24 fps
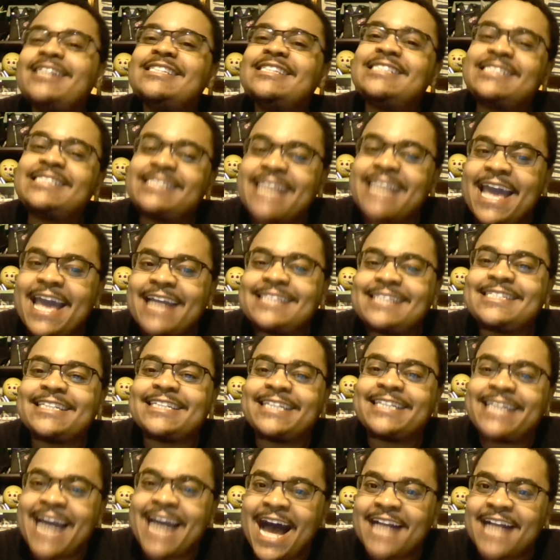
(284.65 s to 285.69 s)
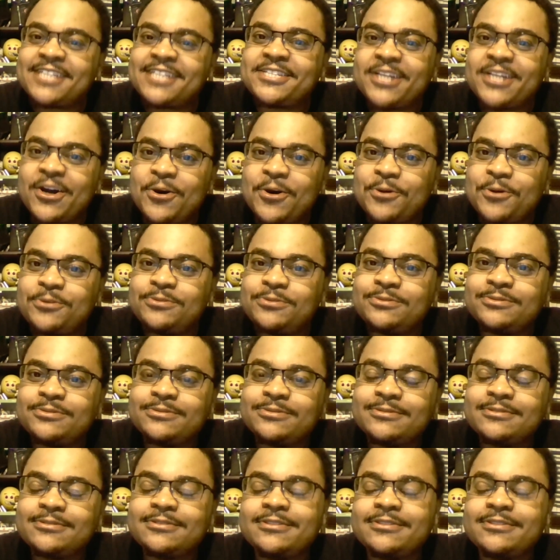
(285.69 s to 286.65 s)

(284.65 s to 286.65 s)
Santagato.